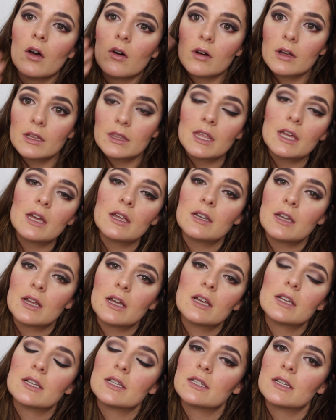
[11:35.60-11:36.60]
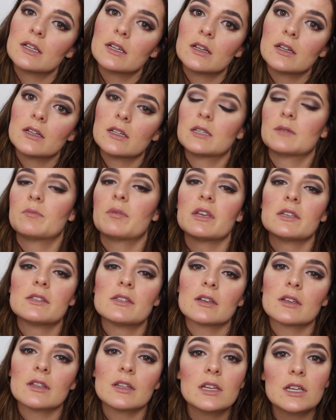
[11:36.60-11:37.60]
What that does is
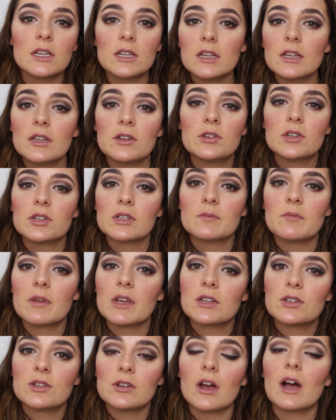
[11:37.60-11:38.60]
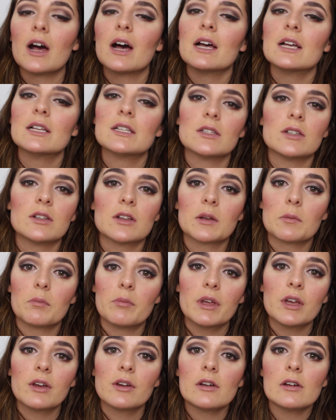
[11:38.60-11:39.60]
basically it just makes your eyes look
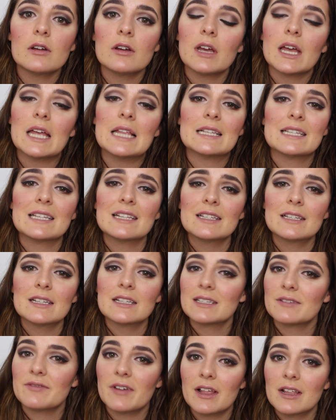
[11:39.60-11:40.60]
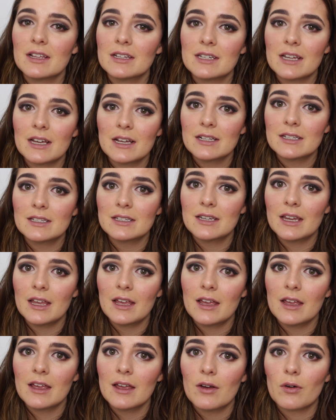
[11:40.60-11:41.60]
bigger, and since it's Valentine's
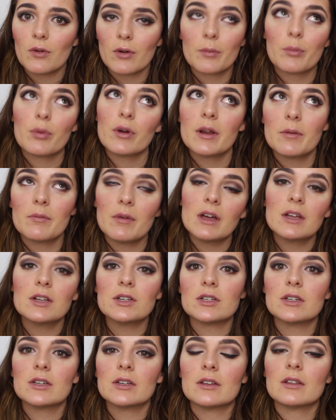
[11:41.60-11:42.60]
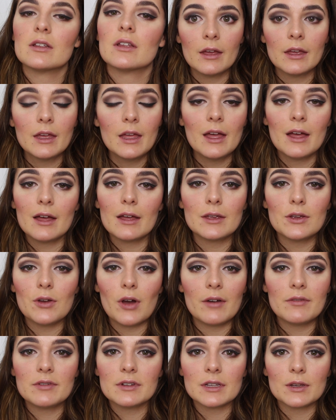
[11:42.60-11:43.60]
Day, or pretty much, yeah, you
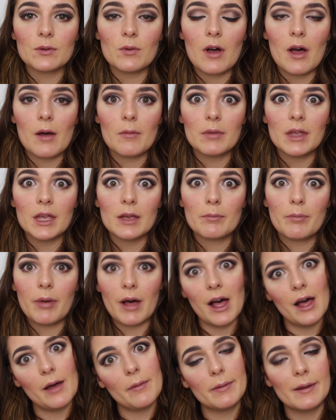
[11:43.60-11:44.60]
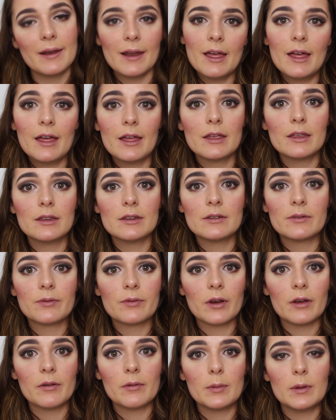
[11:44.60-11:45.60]
obviously want big popping eyes
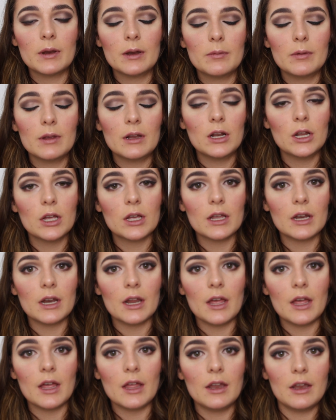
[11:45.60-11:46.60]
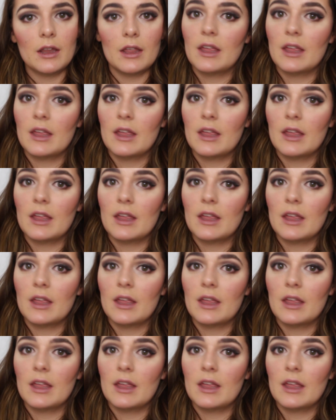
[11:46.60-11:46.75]
for everybody to be looking at.